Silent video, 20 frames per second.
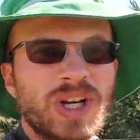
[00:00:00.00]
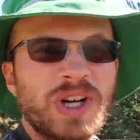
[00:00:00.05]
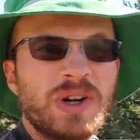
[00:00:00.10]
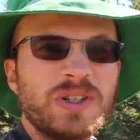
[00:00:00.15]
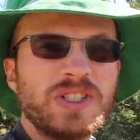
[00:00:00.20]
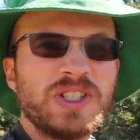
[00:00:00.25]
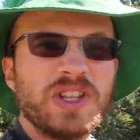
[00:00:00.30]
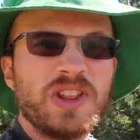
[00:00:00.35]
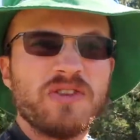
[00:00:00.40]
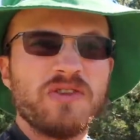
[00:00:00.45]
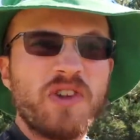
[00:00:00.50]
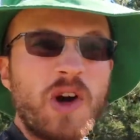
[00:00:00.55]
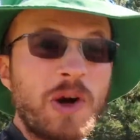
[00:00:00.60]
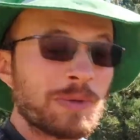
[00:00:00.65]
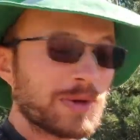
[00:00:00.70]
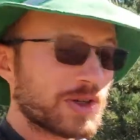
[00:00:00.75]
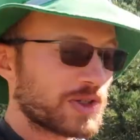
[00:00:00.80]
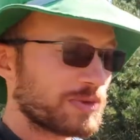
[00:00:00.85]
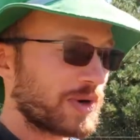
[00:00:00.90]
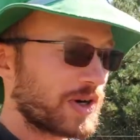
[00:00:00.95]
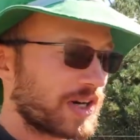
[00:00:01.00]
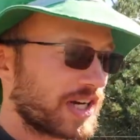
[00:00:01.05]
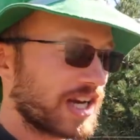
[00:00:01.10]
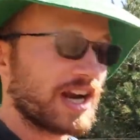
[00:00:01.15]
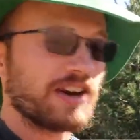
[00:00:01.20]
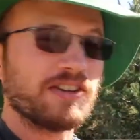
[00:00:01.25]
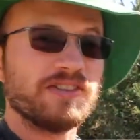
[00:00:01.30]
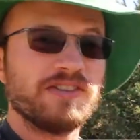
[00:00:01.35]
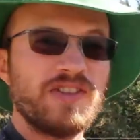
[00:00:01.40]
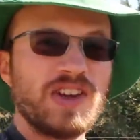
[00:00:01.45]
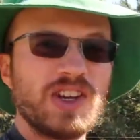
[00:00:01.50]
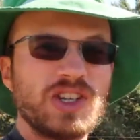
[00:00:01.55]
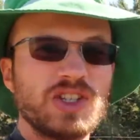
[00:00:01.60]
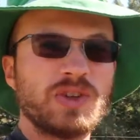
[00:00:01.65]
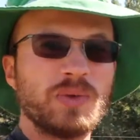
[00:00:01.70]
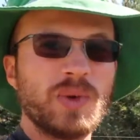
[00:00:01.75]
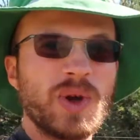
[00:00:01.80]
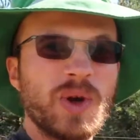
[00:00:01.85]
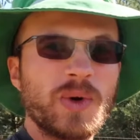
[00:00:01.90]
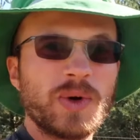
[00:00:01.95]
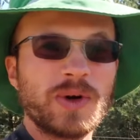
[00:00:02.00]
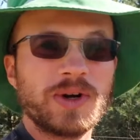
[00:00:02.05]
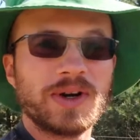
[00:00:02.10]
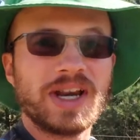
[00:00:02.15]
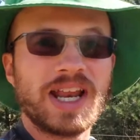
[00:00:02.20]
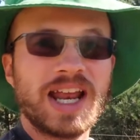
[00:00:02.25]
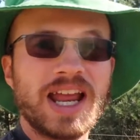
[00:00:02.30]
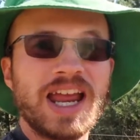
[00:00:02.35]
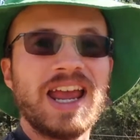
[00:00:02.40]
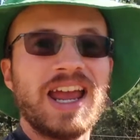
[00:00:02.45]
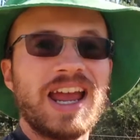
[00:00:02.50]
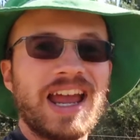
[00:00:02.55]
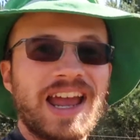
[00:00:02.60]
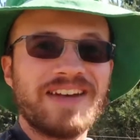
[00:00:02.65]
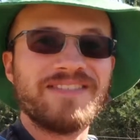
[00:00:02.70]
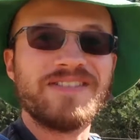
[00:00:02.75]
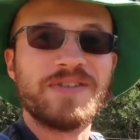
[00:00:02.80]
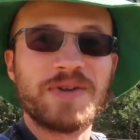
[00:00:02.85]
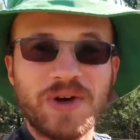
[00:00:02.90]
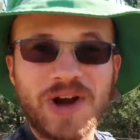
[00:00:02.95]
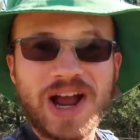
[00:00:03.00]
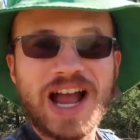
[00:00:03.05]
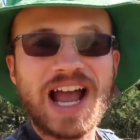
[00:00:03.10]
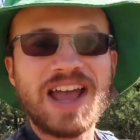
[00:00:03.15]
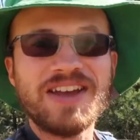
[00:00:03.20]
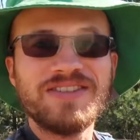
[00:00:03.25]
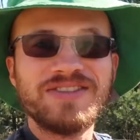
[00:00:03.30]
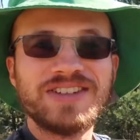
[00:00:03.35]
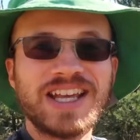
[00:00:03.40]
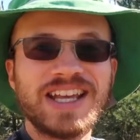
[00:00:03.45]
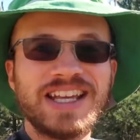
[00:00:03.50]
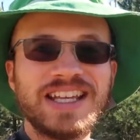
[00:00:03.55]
We're going to the farmer's market, our fish we ordered have arrived.